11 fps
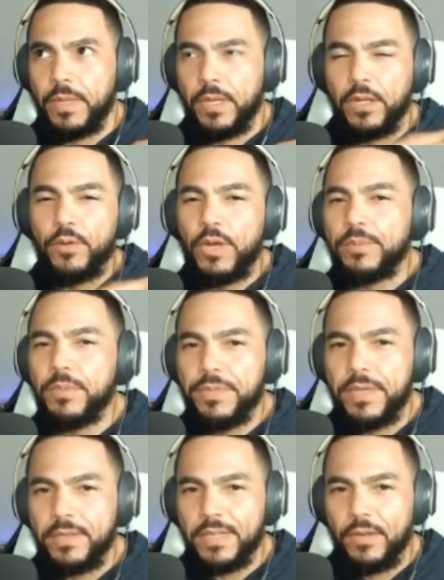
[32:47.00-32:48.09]
clear up some
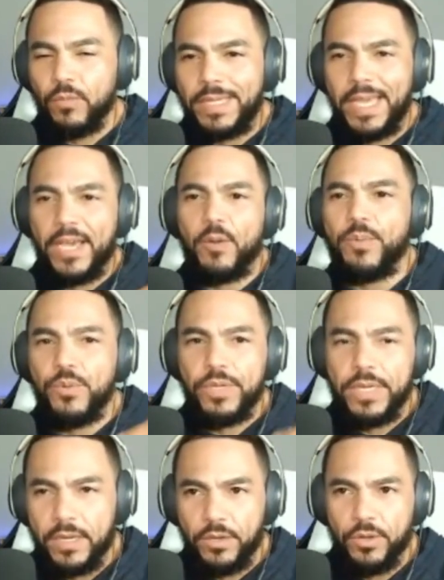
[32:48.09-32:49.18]
things and really help you
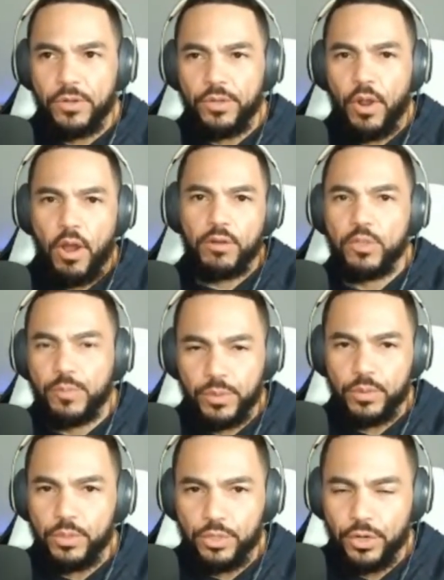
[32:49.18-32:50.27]
kick your
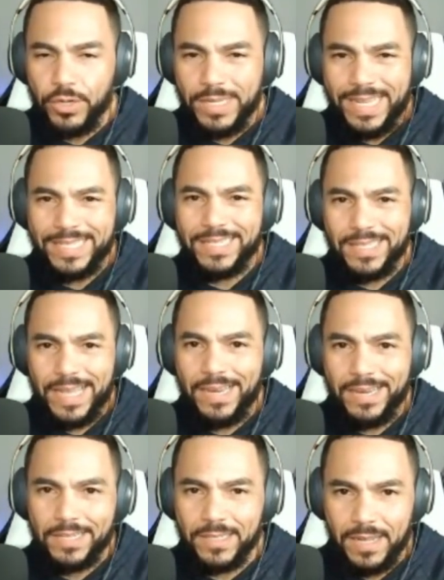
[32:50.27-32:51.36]
entrepreneur journey into that
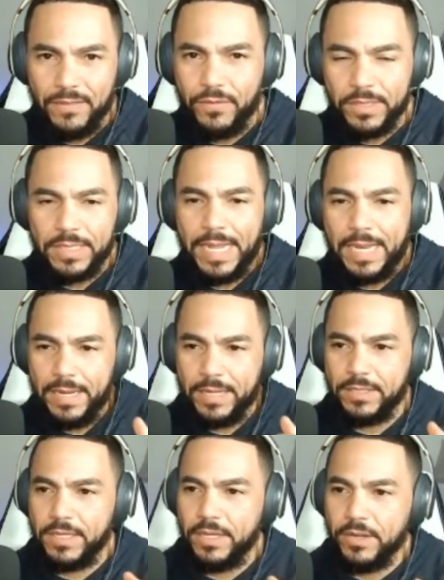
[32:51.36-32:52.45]
next level, into that
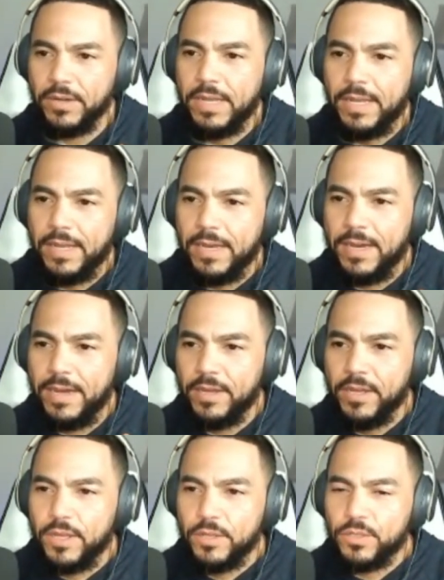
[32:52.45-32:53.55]
next gear.
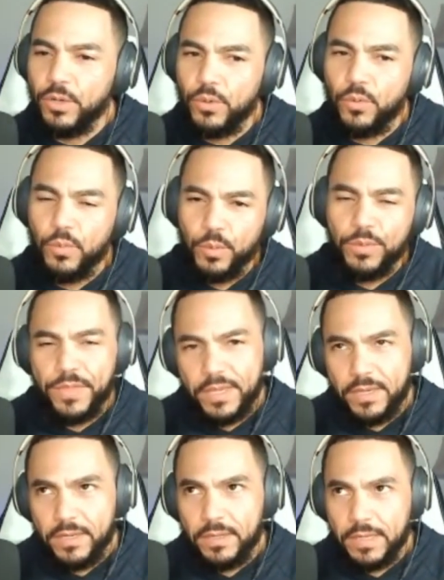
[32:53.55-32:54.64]
So we were
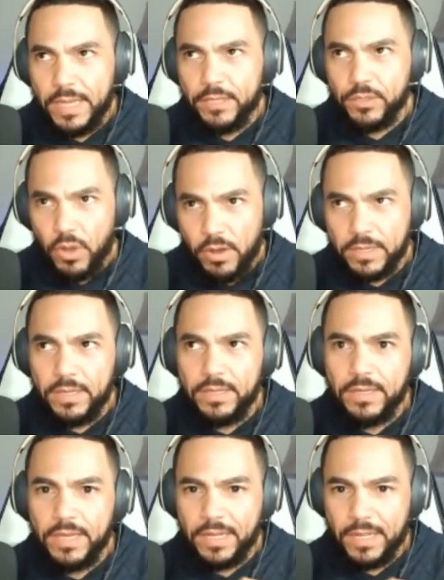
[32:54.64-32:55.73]
thinking and
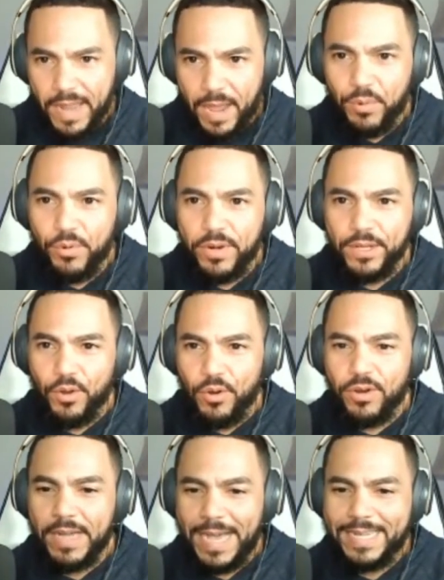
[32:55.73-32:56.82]
talking and collaborating
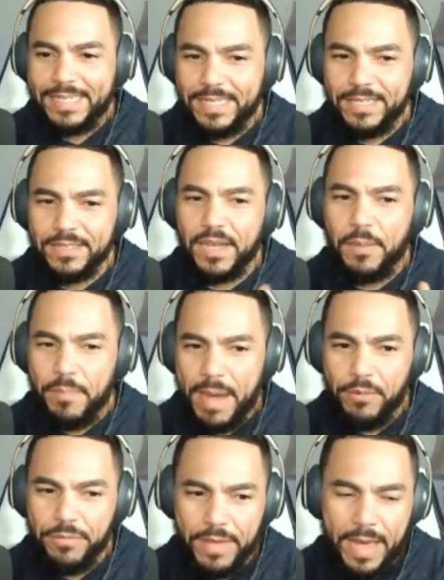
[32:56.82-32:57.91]
on ideas
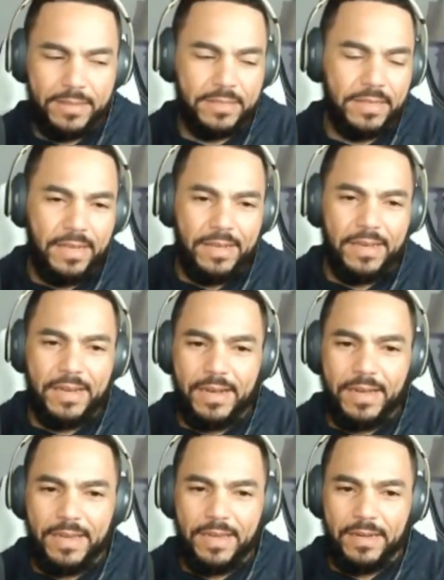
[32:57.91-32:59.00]
about that
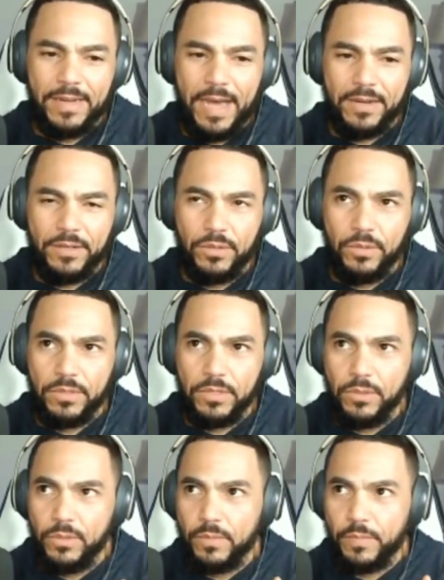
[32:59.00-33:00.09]
and how
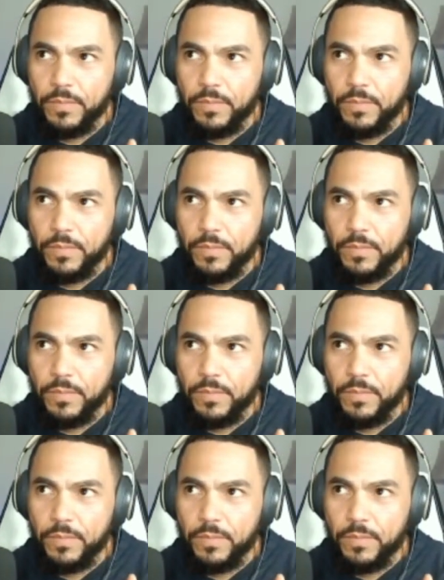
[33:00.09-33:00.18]
to